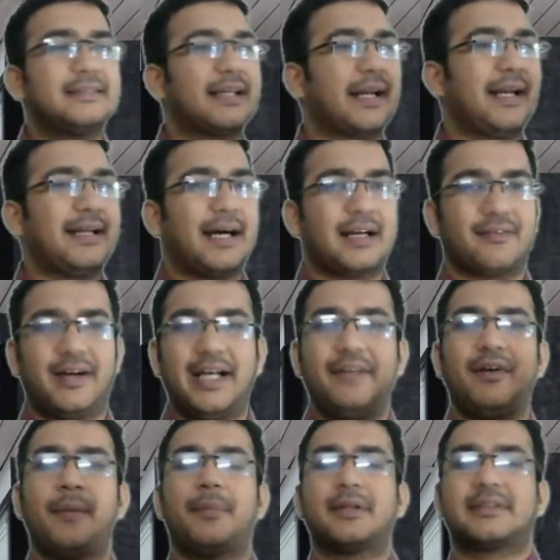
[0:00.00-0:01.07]
The rate are
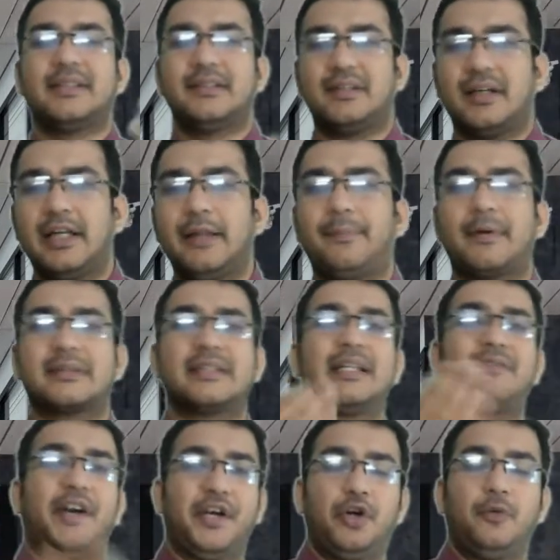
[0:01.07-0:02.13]
25%, 30%,
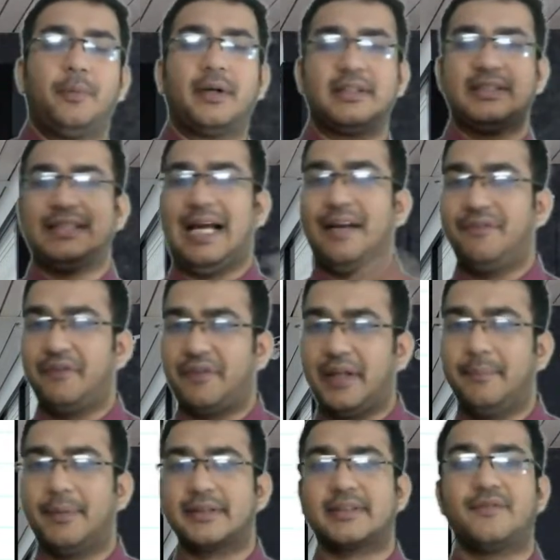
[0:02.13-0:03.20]
22%, and
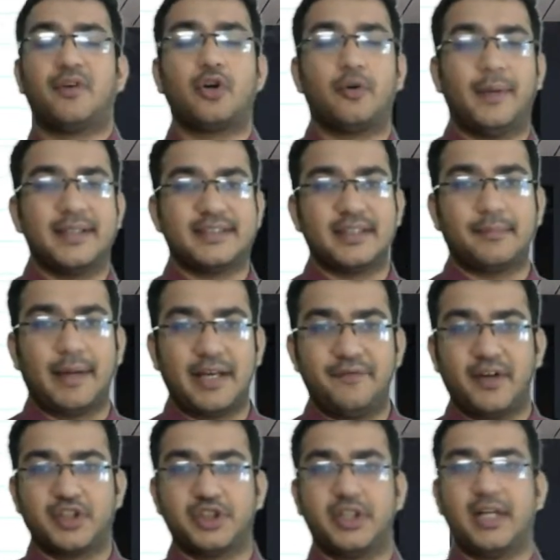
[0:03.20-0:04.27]
15% for domestic
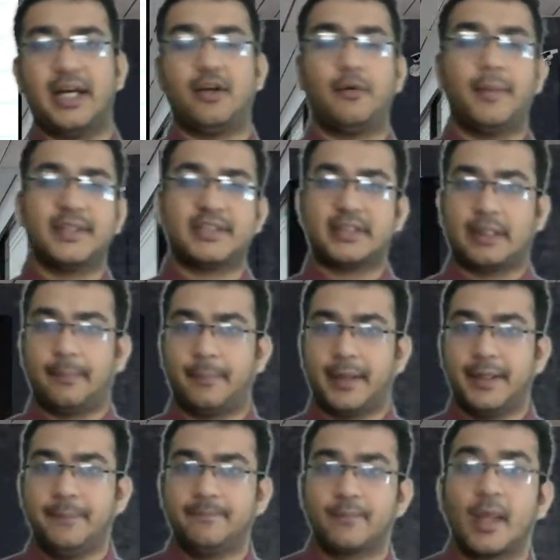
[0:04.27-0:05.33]
manufacturing and domestic
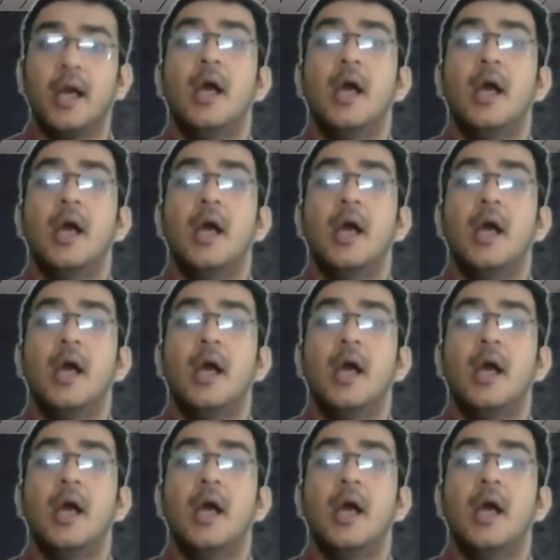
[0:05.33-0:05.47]
company.